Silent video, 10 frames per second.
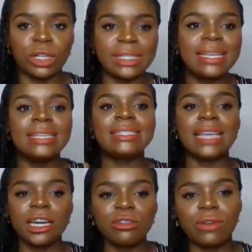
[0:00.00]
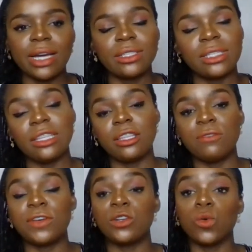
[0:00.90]
but second ranked in
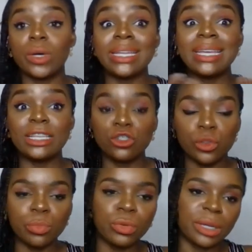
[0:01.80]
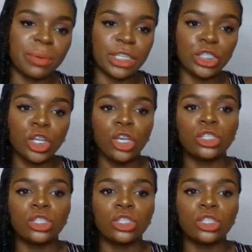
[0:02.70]
the event going into Budapest.